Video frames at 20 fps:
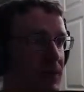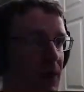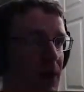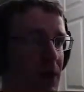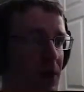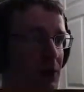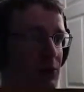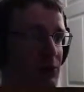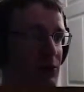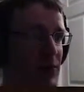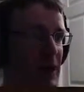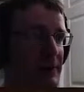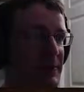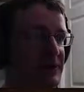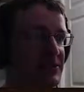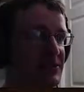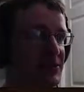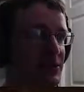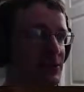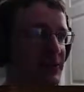Oh, crap, he's
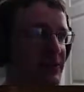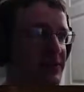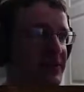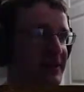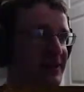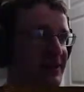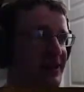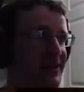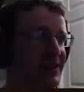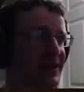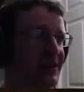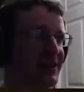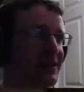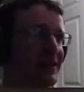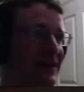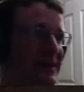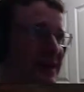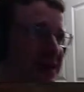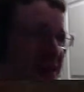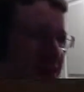deal wielding. Oh,
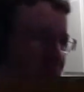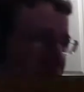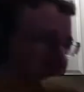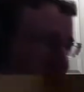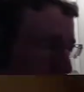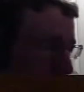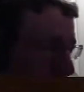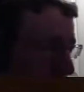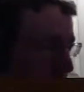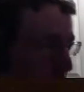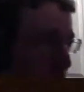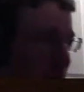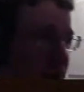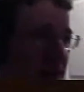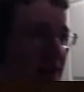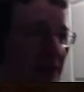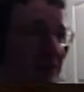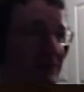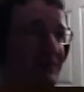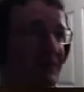I didn't switch knife quick
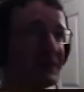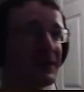enough.